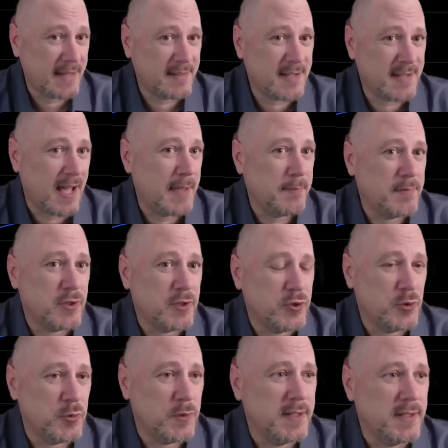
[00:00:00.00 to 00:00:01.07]
time to
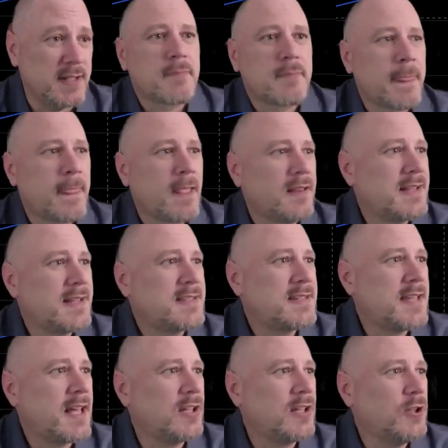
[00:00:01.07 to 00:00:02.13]
do it. Let's
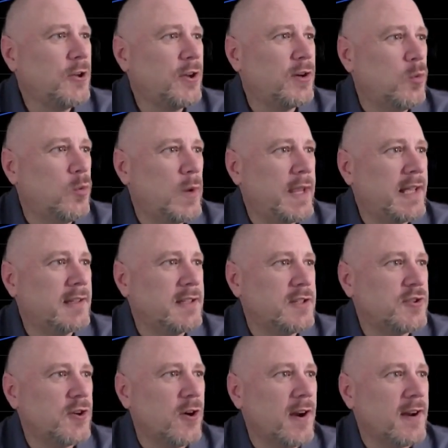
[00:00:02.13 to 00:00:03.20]
take a look at a weekly
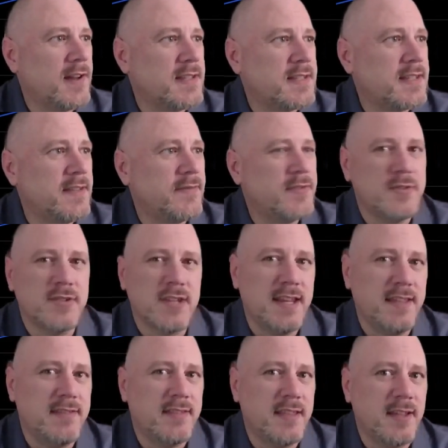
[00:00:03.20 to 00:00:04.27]
chart and see if there's
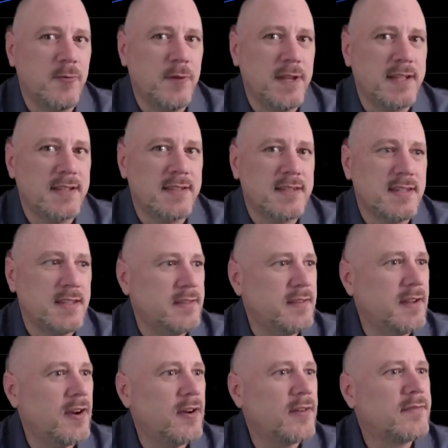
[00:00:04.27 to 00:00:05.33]
anything we can see
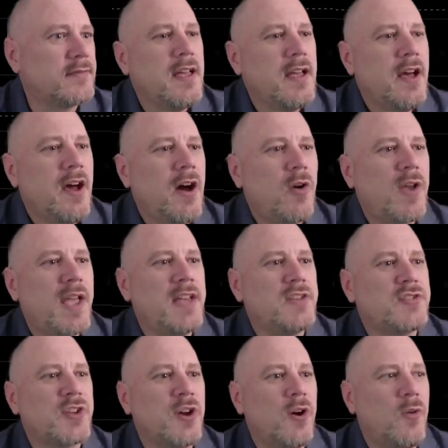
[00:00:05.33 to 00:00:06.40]
there. Okay,
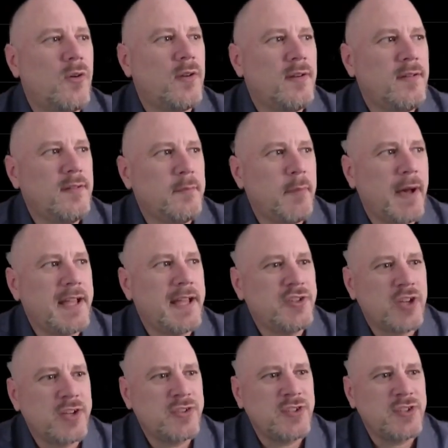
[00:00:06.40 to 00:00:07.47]
so by
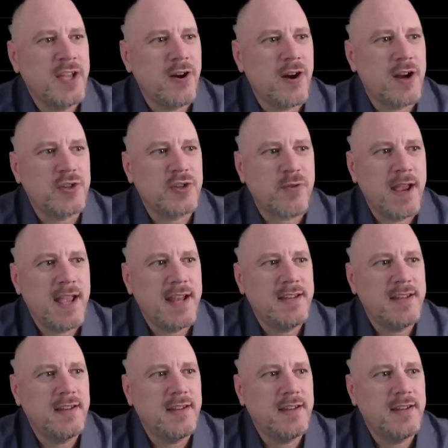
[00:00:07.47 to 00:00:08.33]
adjusting our trade